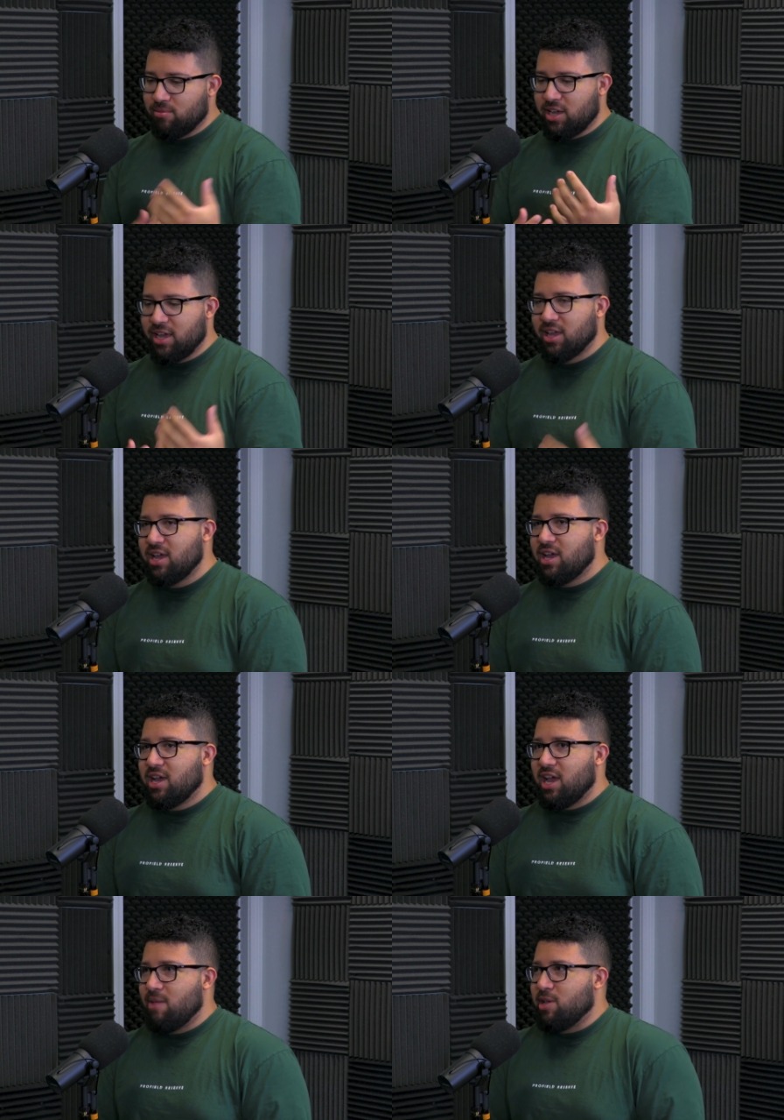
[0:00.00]
I'm like,
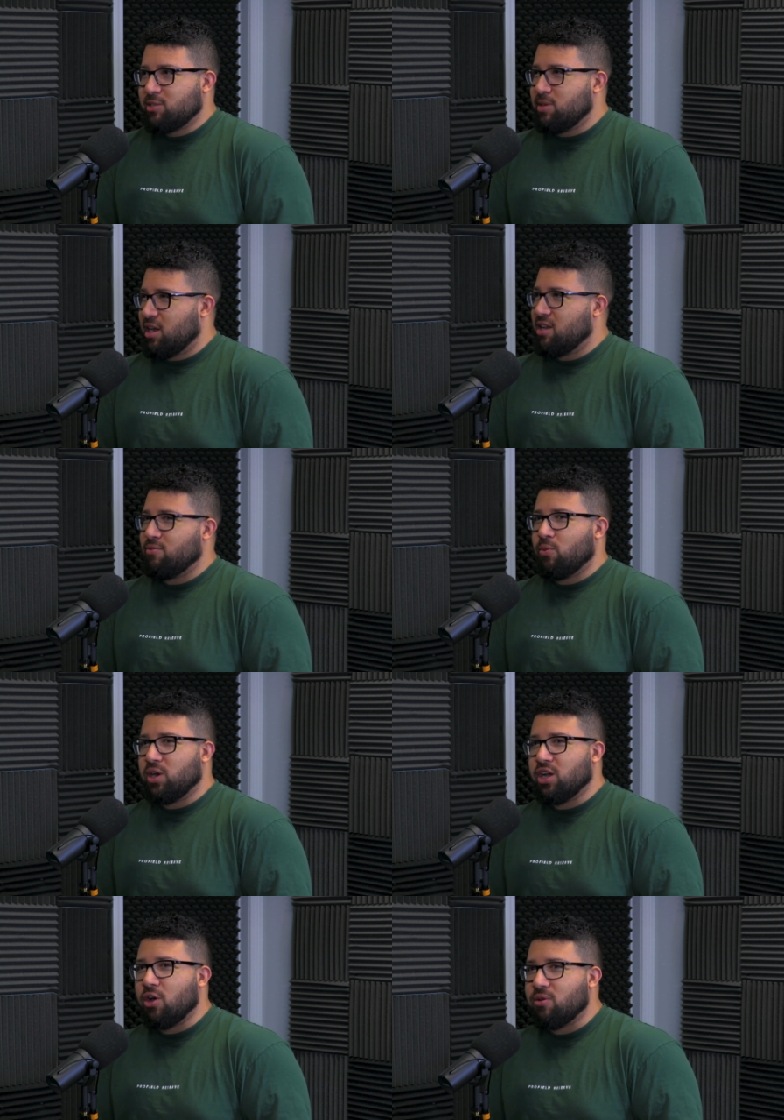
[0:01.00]
it makes me not even
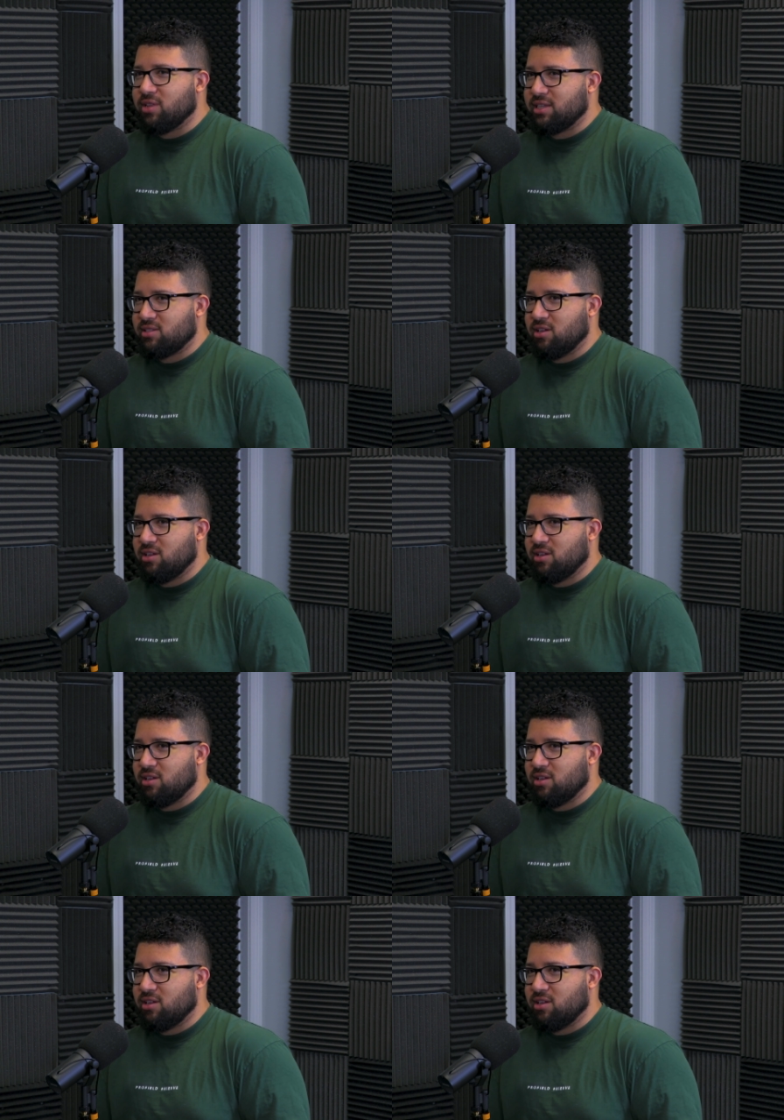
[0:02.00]
want to go to that